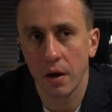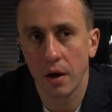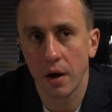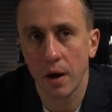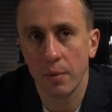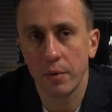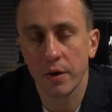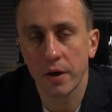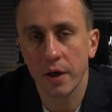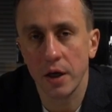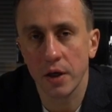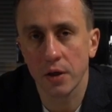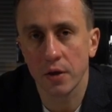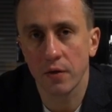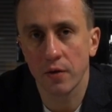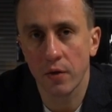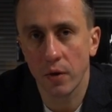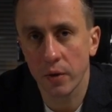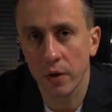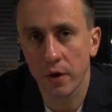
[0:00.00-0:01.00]
application
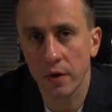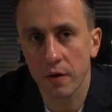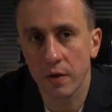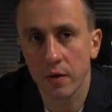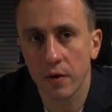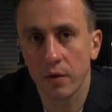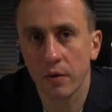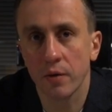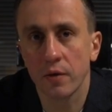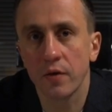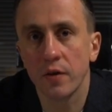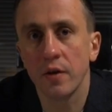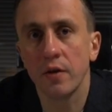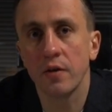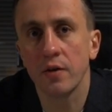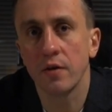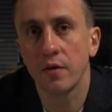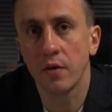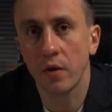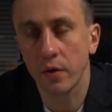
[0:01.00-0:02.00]
tokens, your
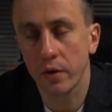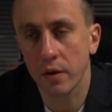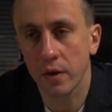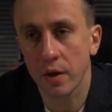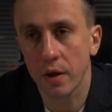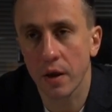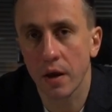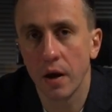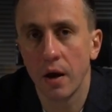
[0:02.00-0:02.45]
utility tokens